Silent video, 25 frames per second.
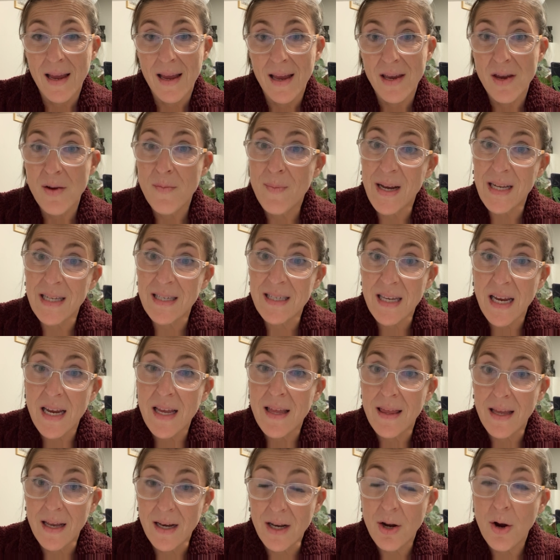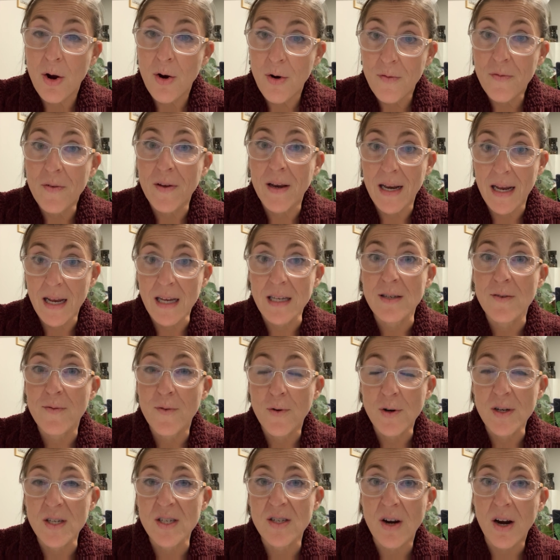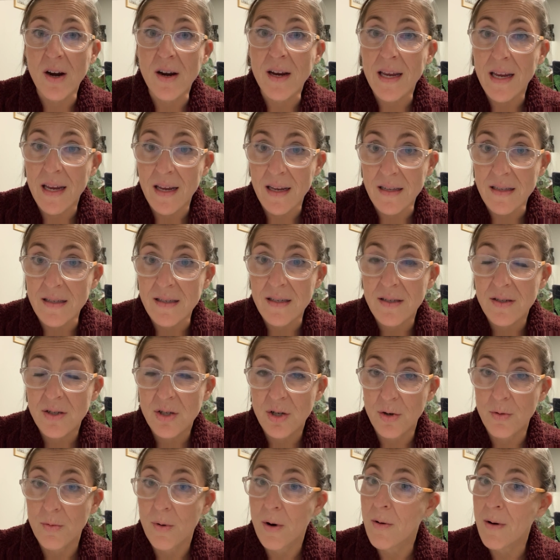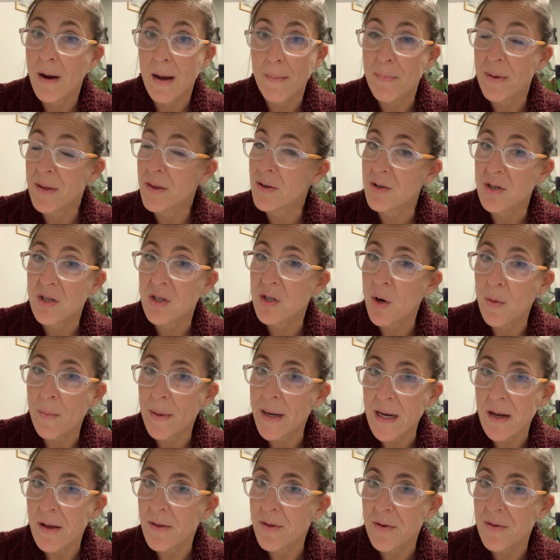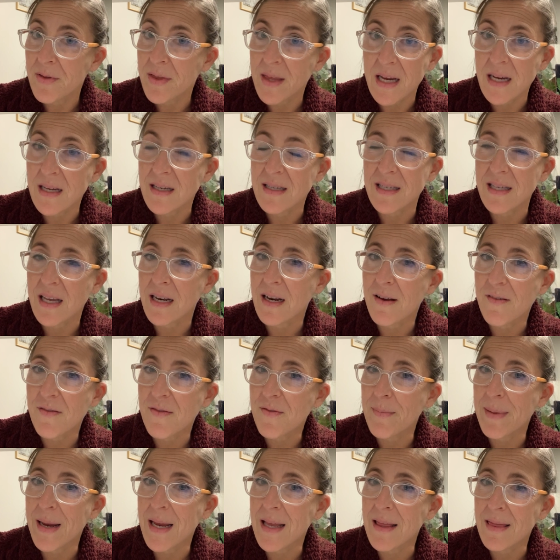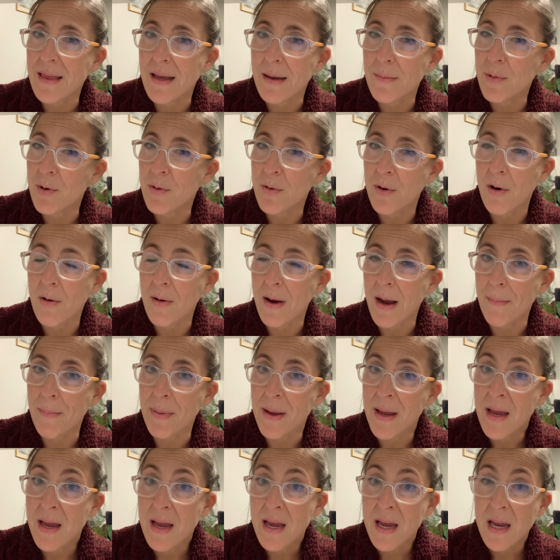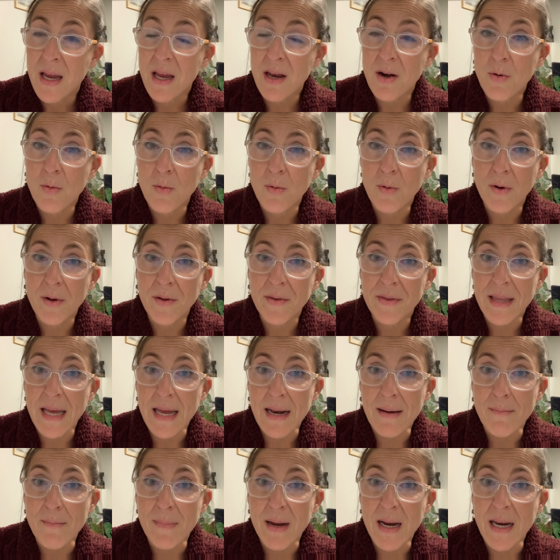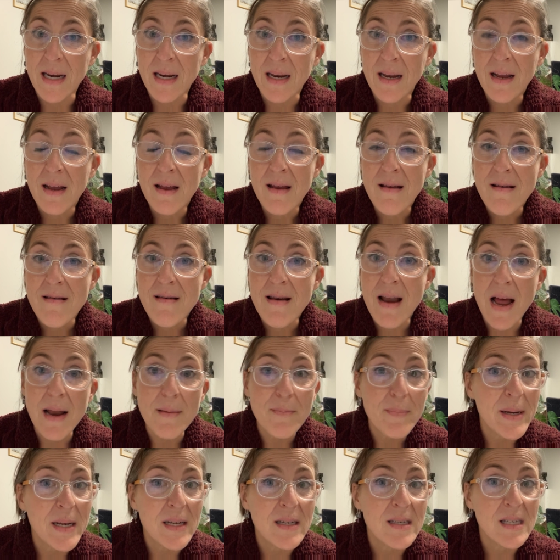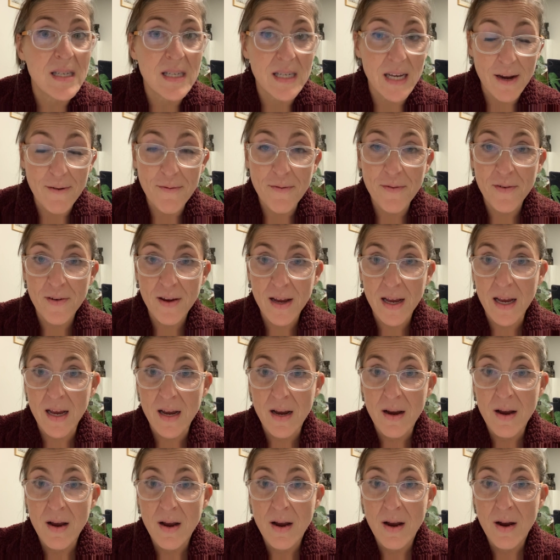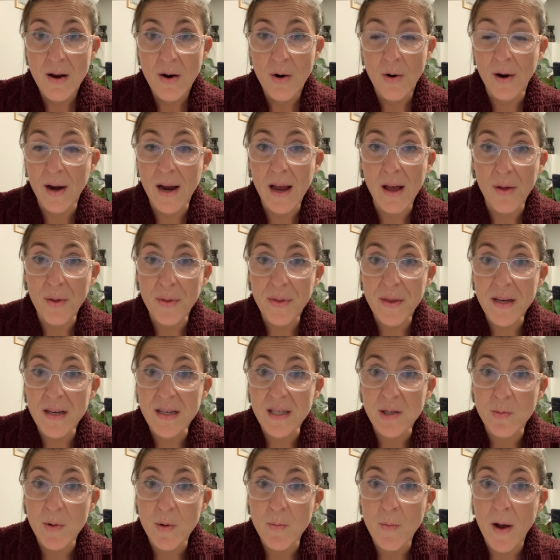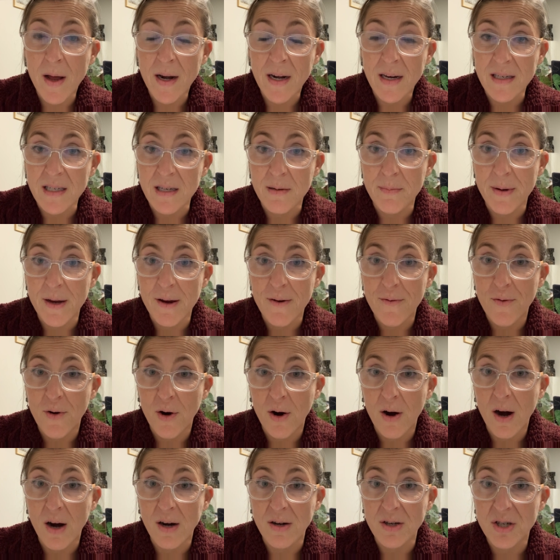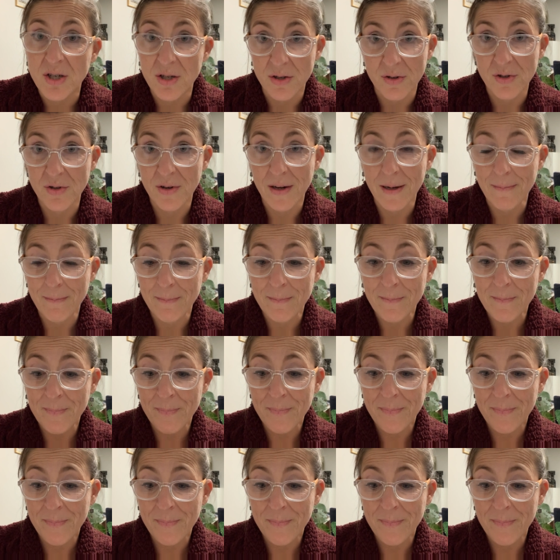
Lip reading: You might say that COVID has forced our kids to grow up, and there's so many other things that have made them grow up in a world that might not be as safe or healthy as we want it to be for our children.